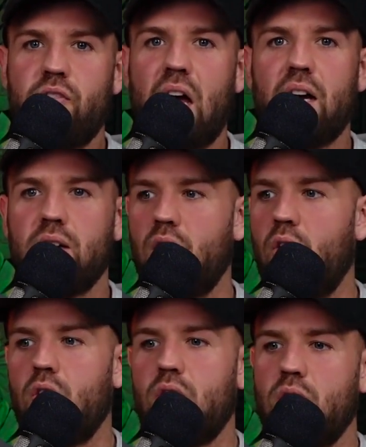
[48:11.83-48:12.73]
That,
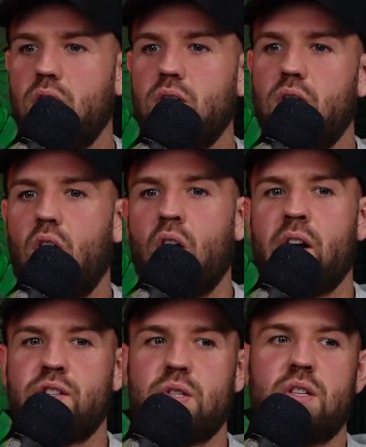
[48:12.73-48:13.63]
or
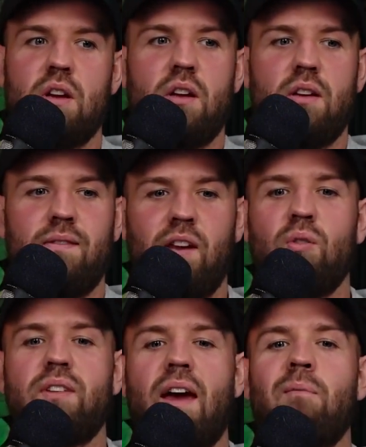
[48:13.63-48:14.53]
I just
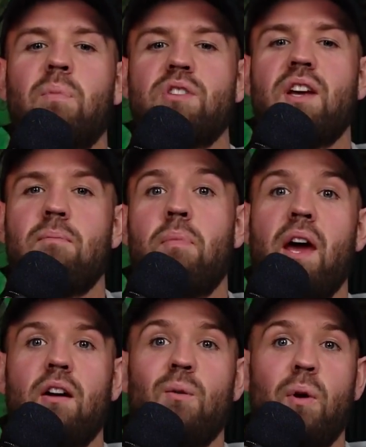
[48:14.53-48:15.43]
feel ten percent
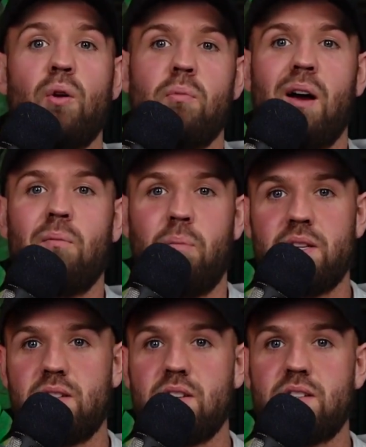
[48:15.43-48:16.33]
better about my
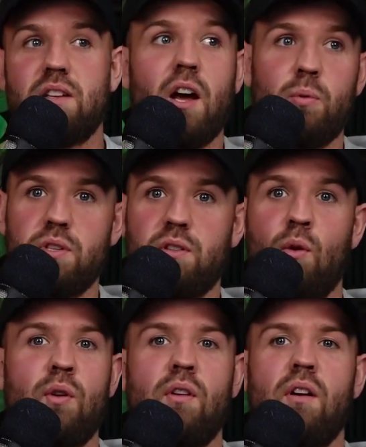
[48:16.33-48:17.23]
business and how it's
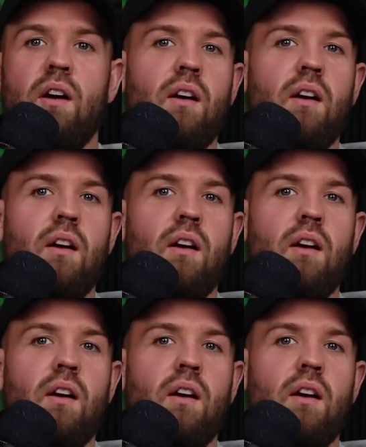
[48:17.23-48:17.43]
doing.